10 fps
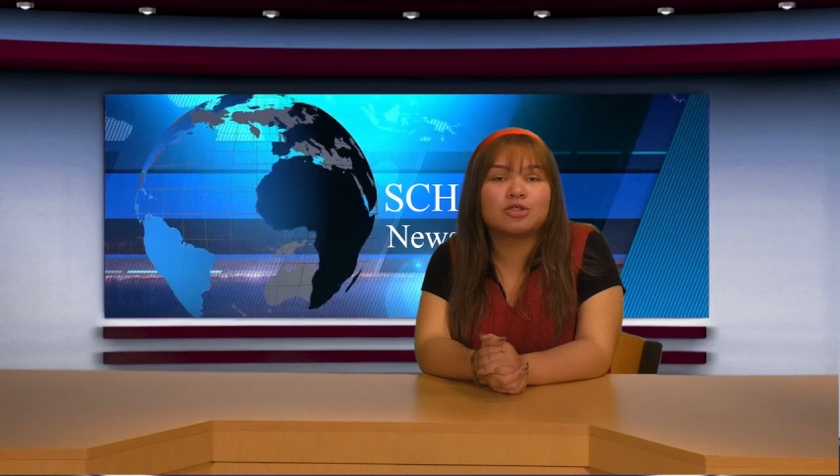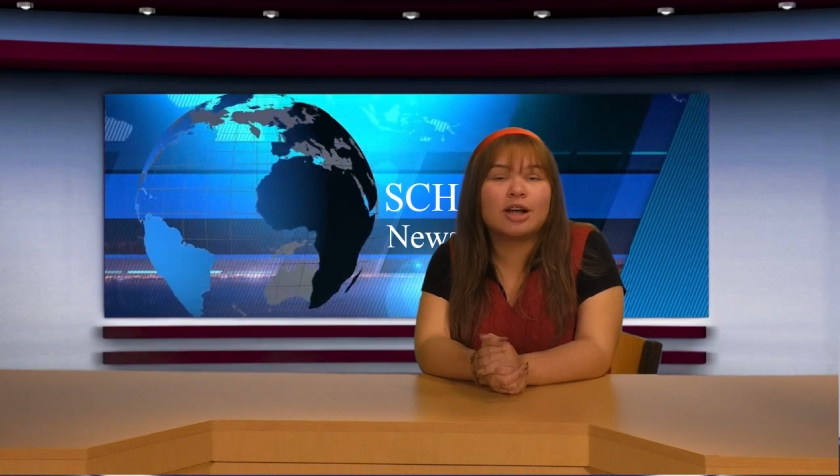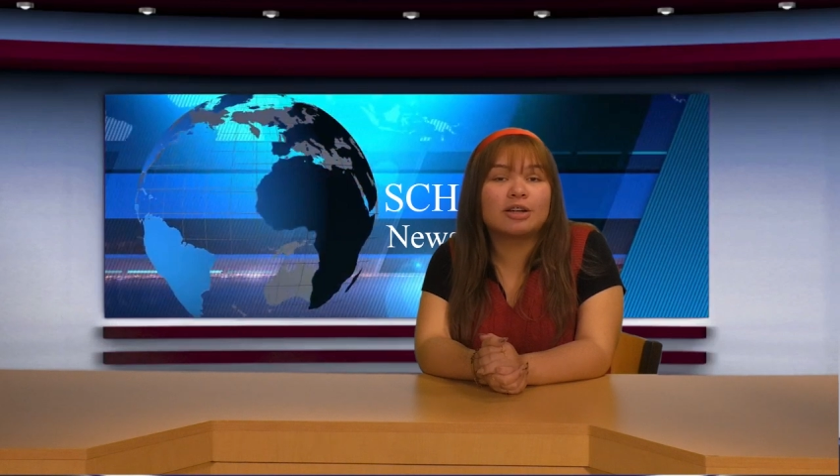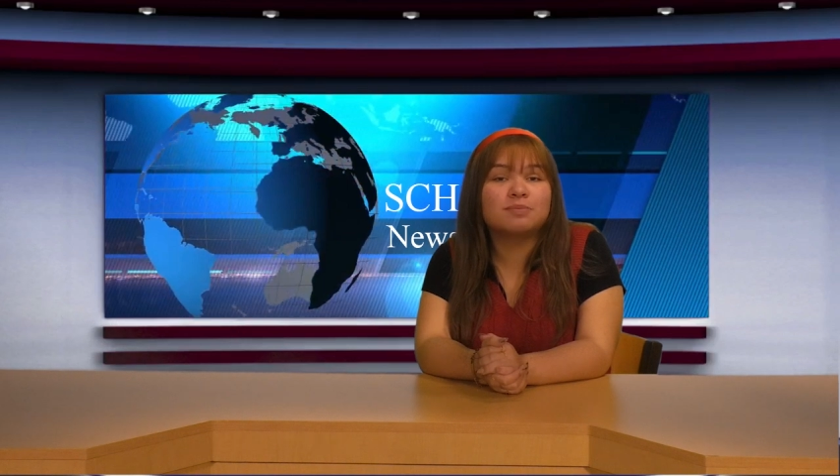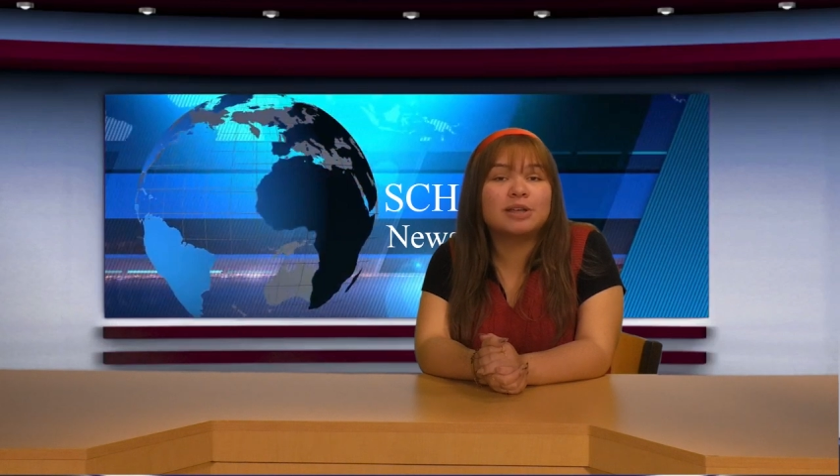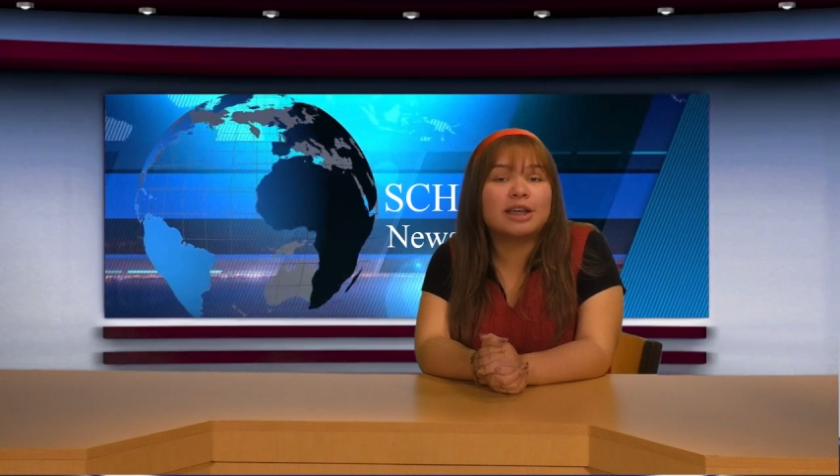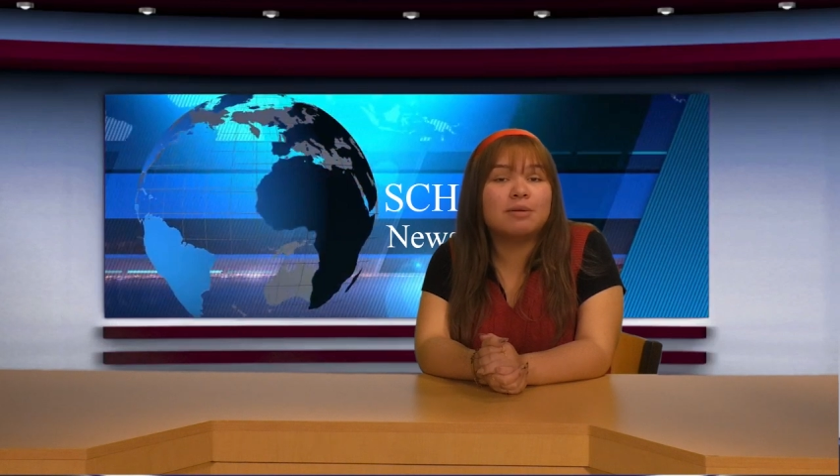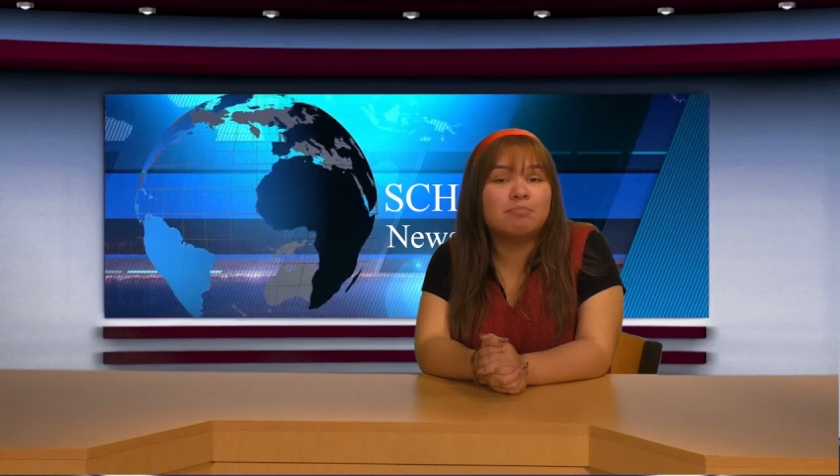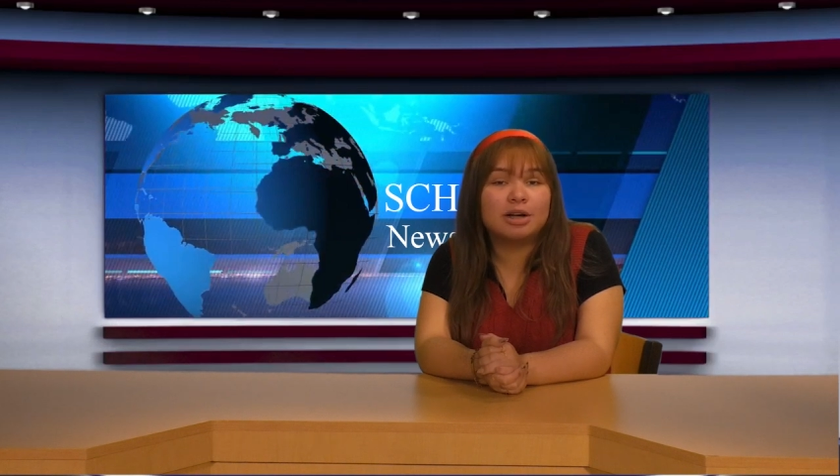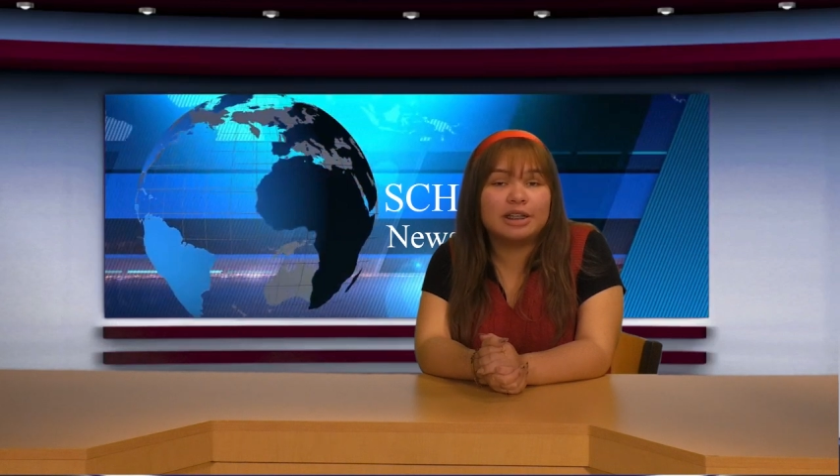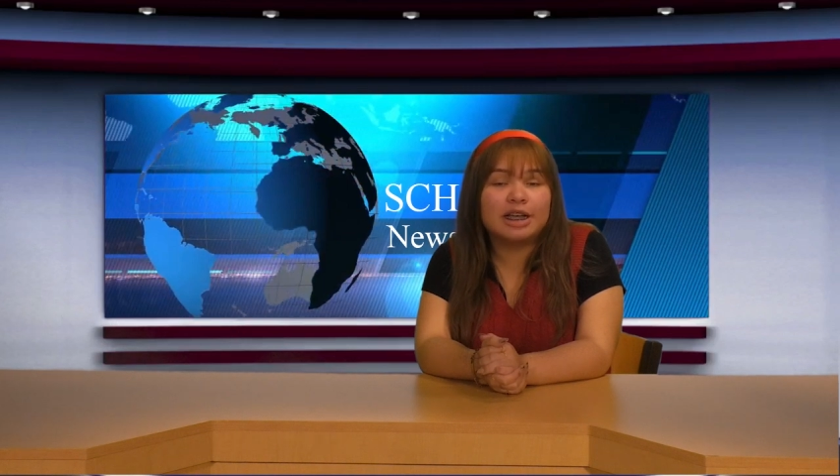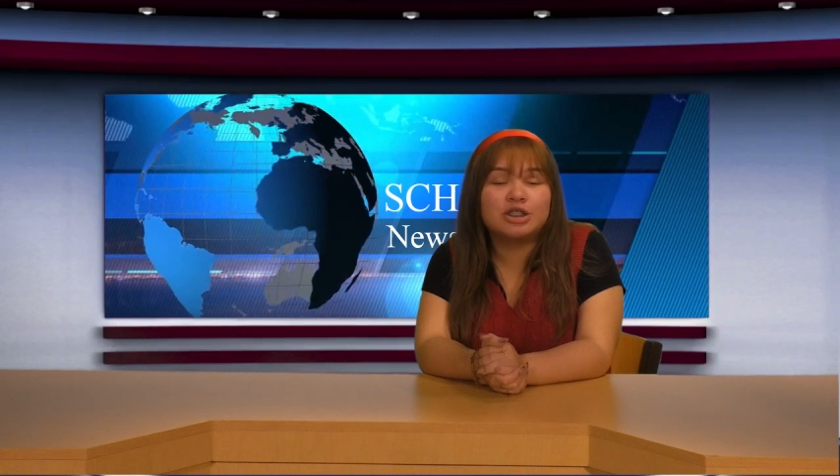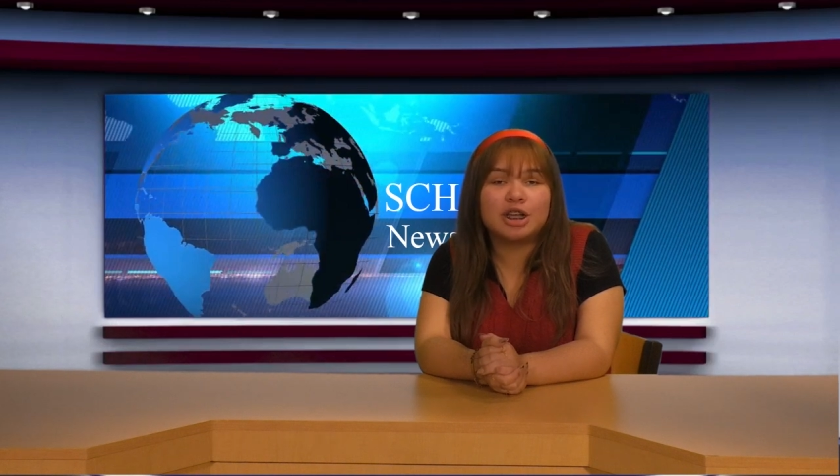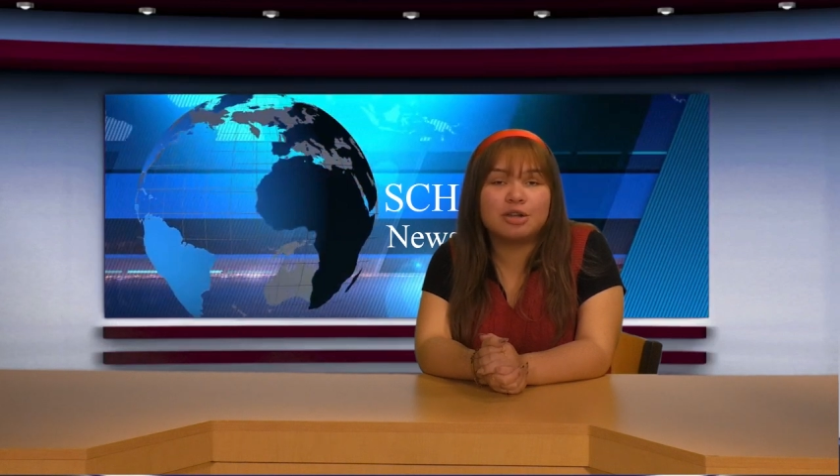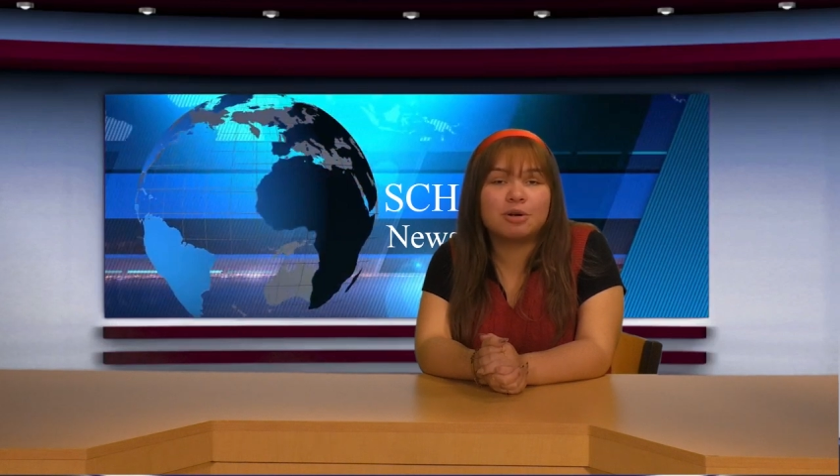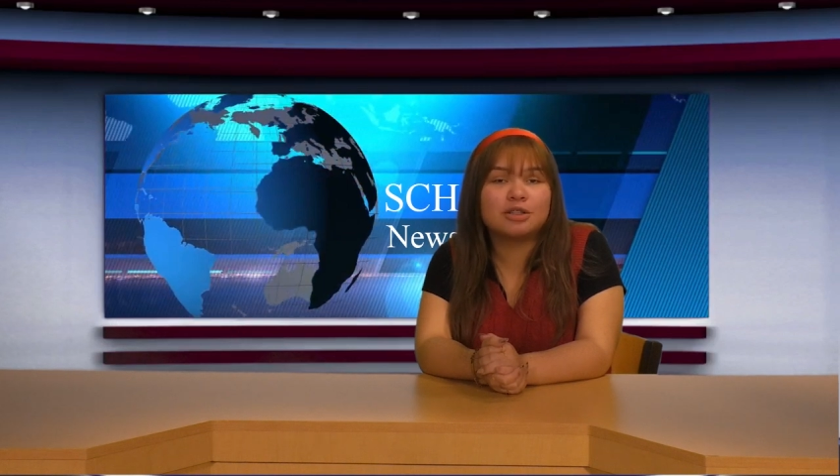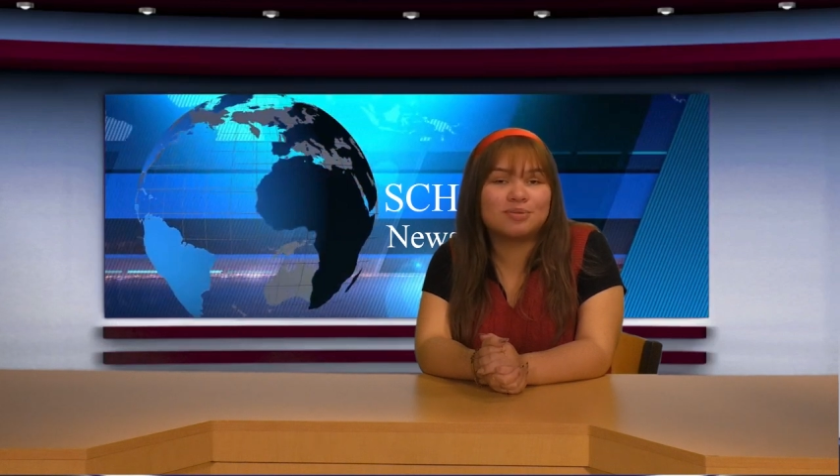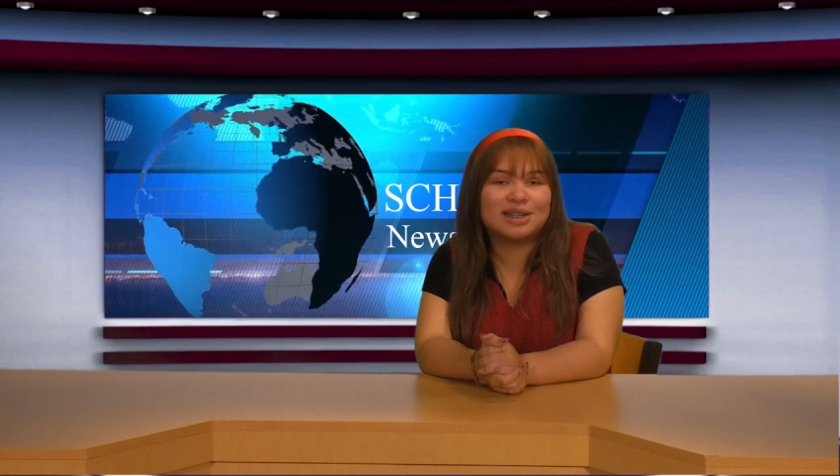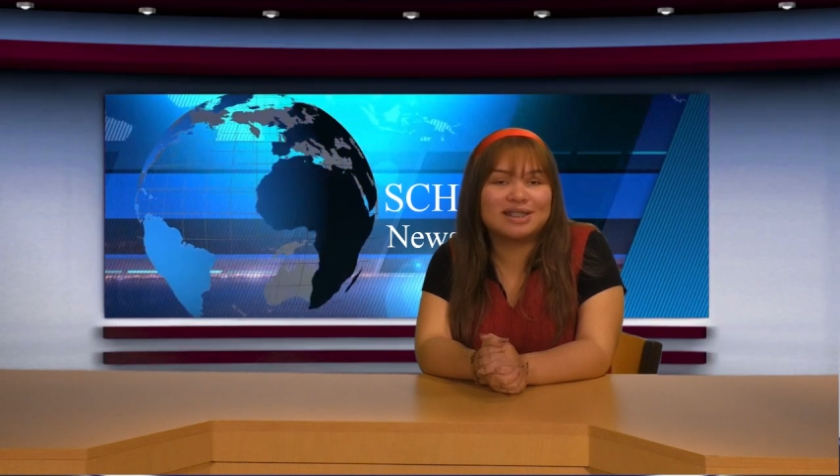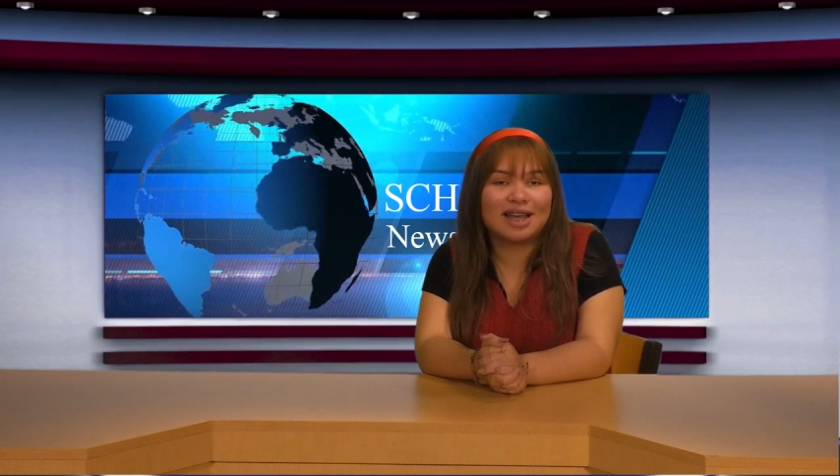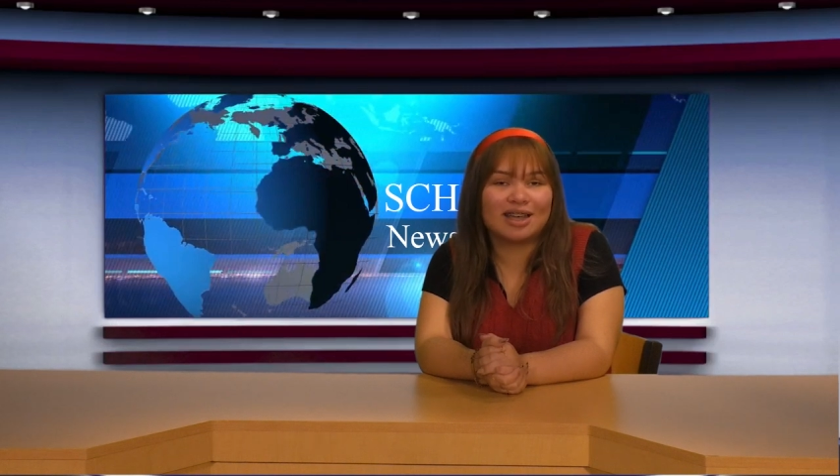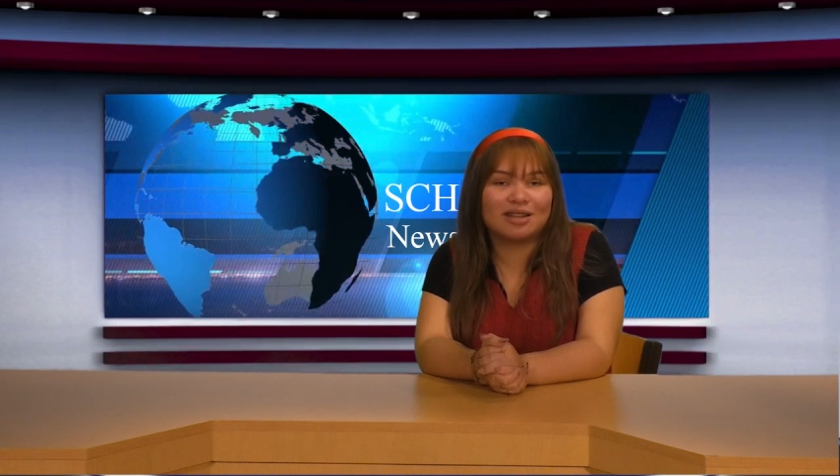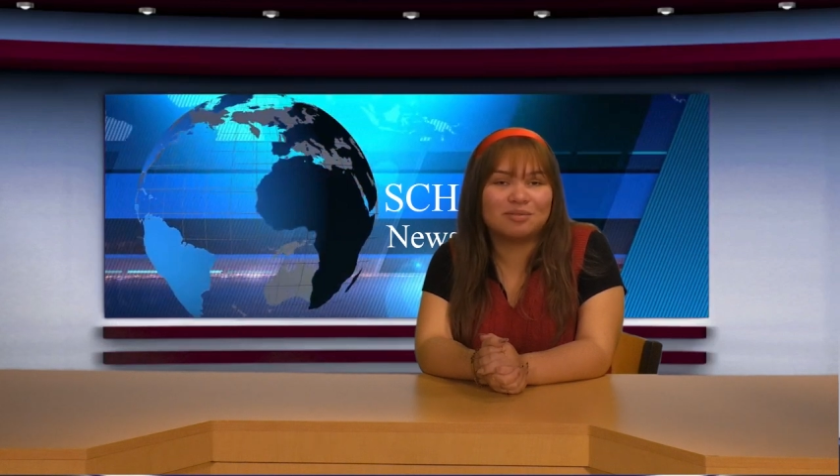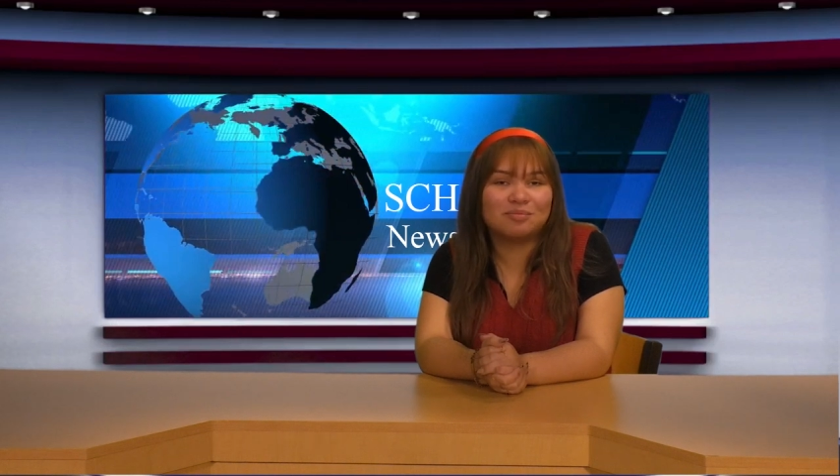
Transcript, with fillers: Tryouts begin Monday, January 22nd.